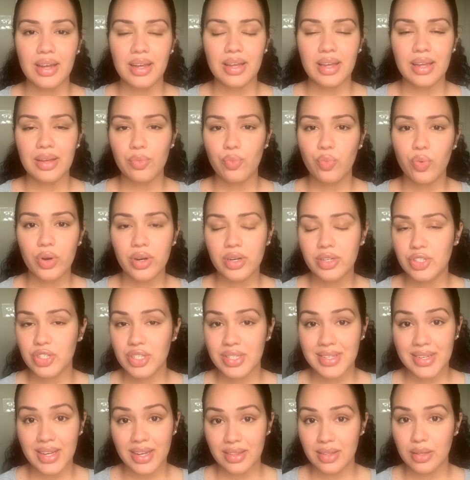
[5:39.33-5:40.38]
work just
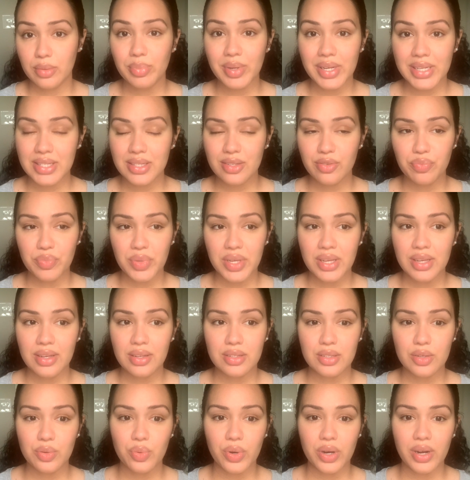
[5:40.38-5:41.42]
got the best of me
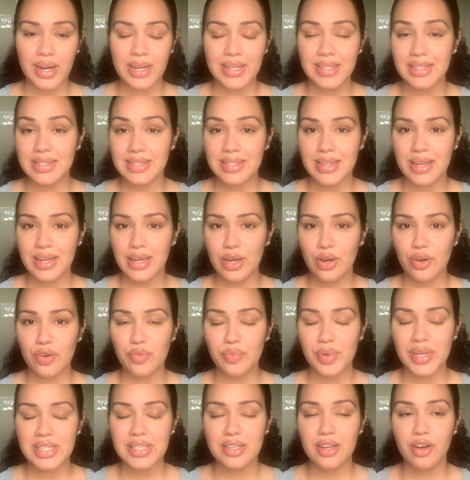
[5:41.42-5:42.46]
to where I didn't take care of
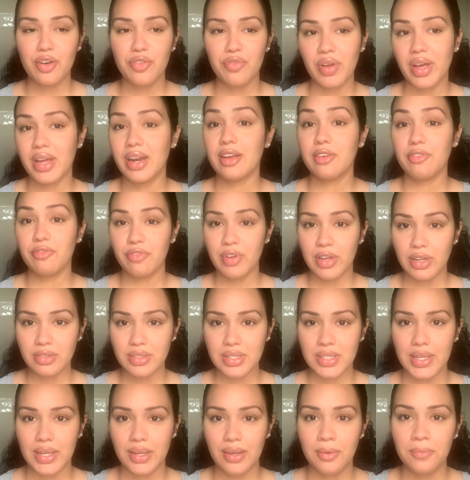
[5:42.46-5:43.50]
myself, and I felt
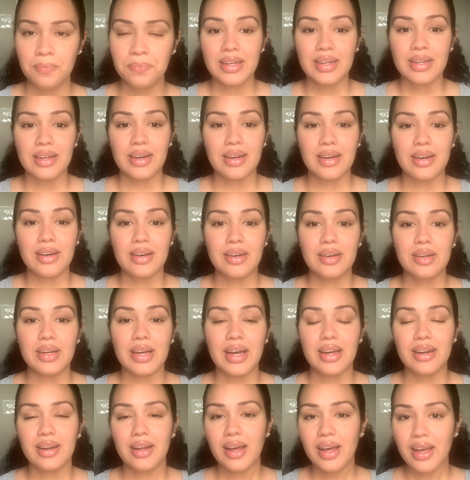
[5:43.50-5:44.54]
it.
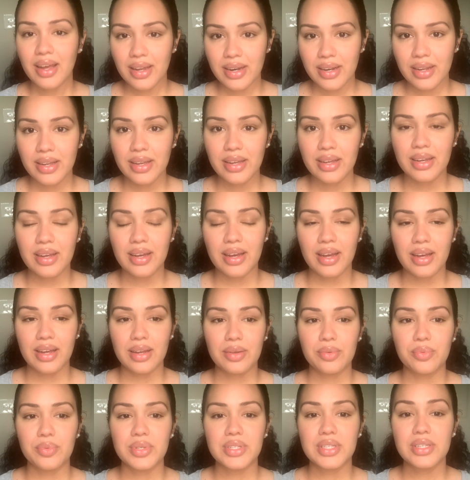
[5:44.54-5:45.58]
Had a headache. I
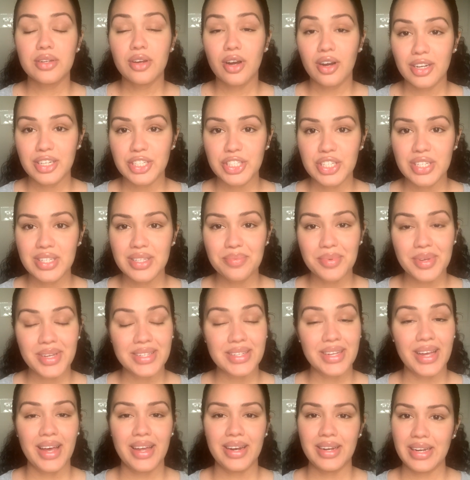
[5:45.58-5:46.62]
was nauseous because I
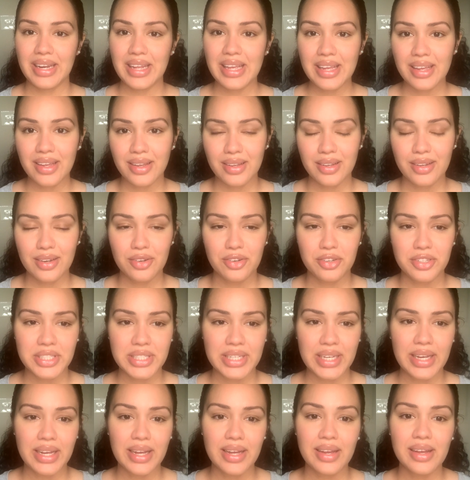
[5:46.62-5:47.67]
hadn't eaten all
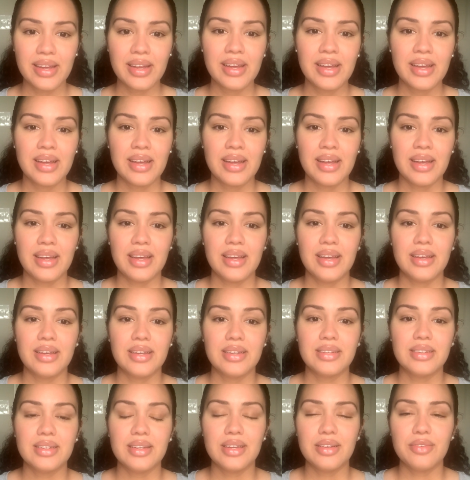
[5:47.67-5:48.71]
day.
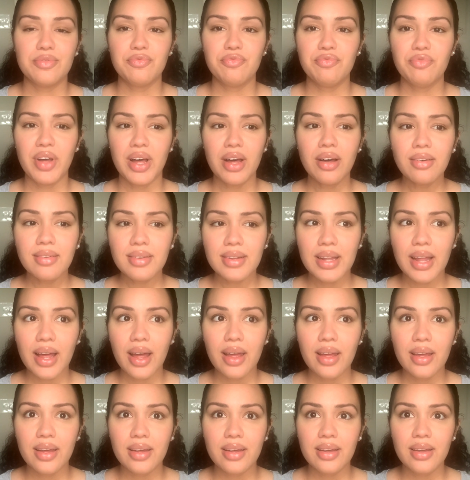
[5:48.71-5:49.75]
And it felt
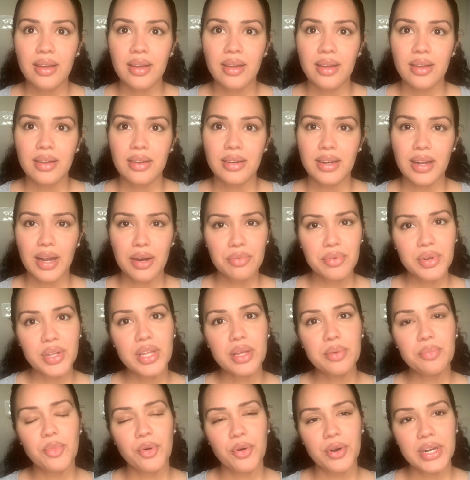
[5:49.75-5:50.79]
like not really
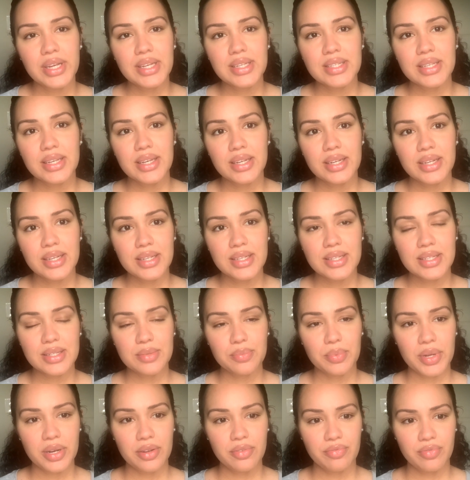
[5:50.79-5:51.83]
morning sickness,
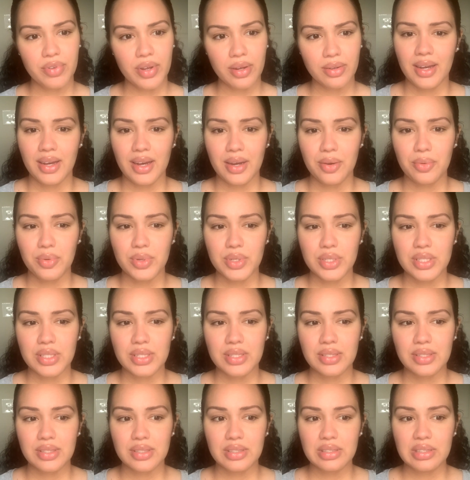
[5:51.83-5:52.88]
but it felt I
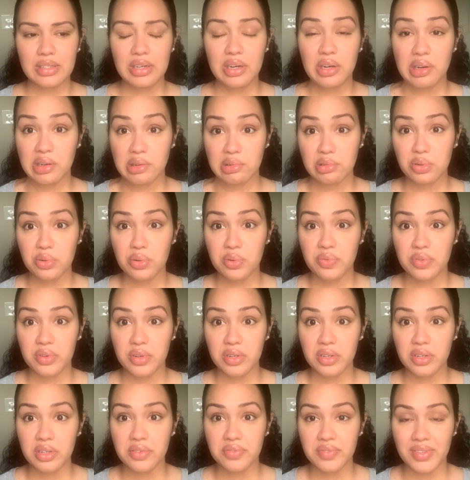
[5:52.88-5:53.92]
was
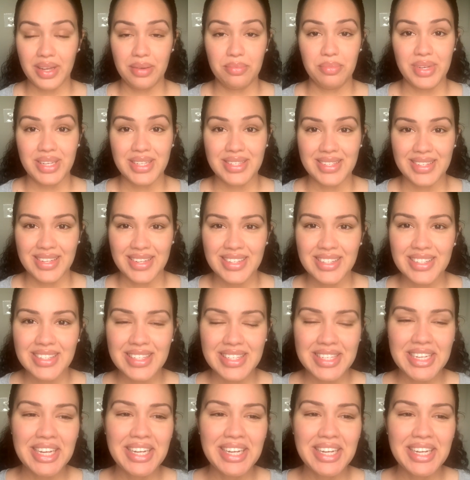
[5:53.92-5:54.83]
hungover, if that makes sense.